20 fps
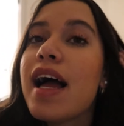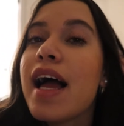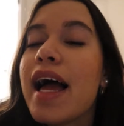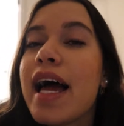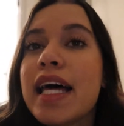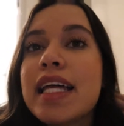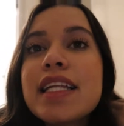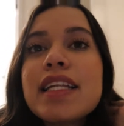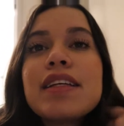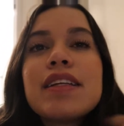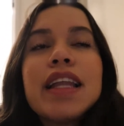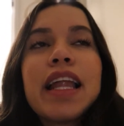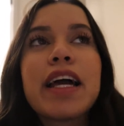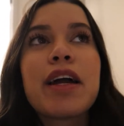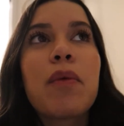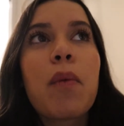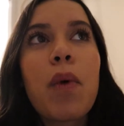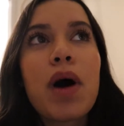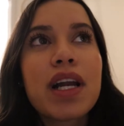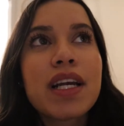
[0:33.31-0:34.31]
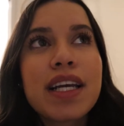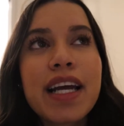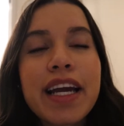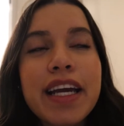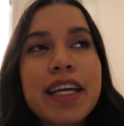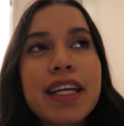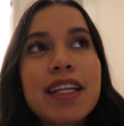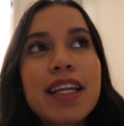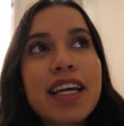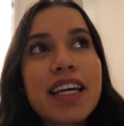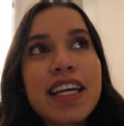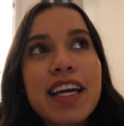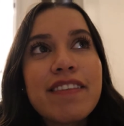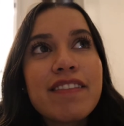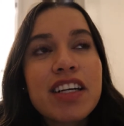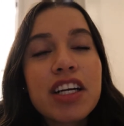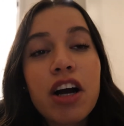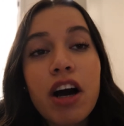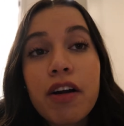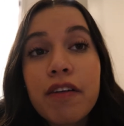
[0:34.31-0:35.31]
And then, like one night, like
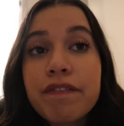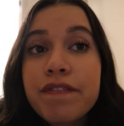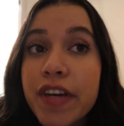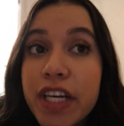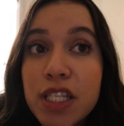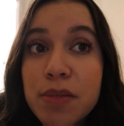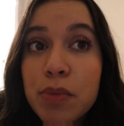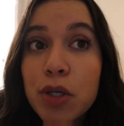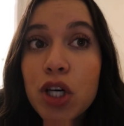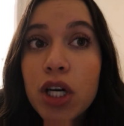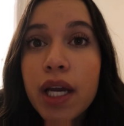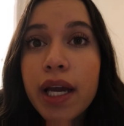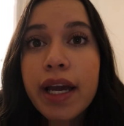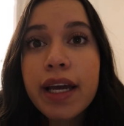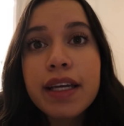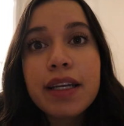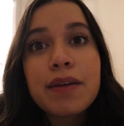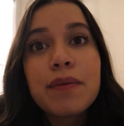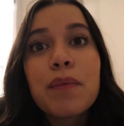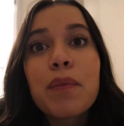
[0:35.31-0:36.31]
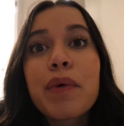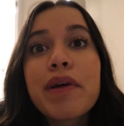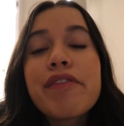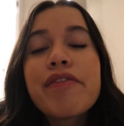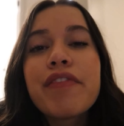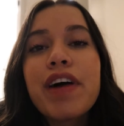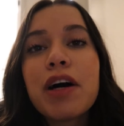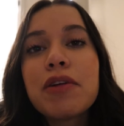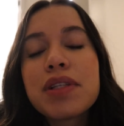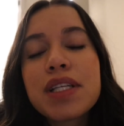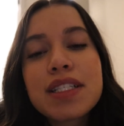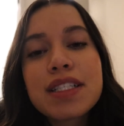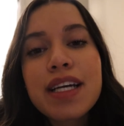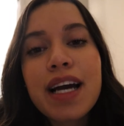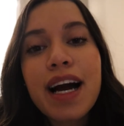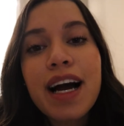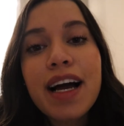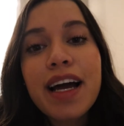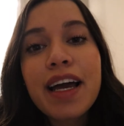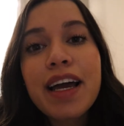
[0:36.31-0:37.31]
Kevin got on Facebook and we found this
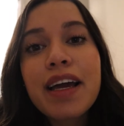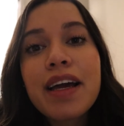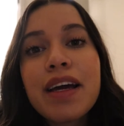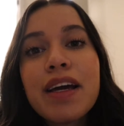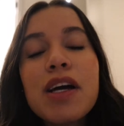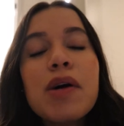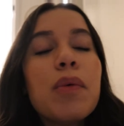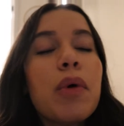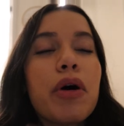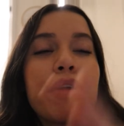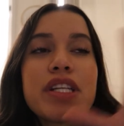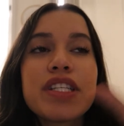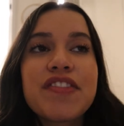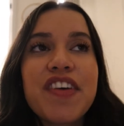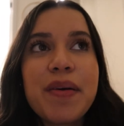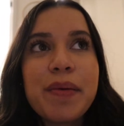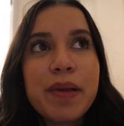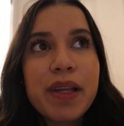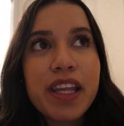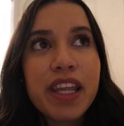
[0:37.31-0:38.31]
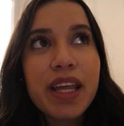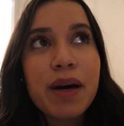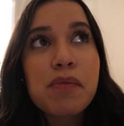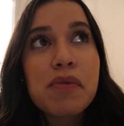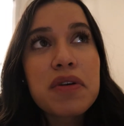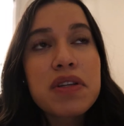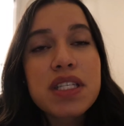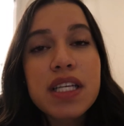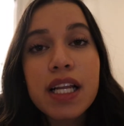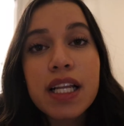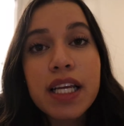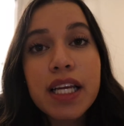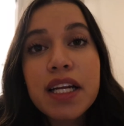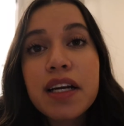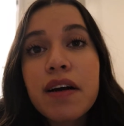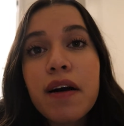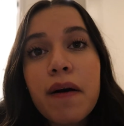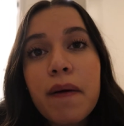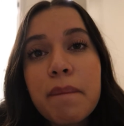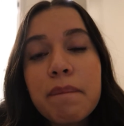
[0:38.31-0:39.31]
guy, well, this family that was
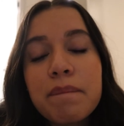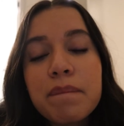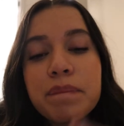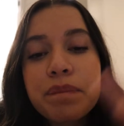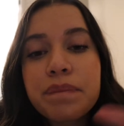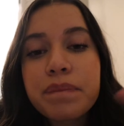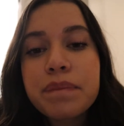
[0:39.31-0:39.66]
selling um,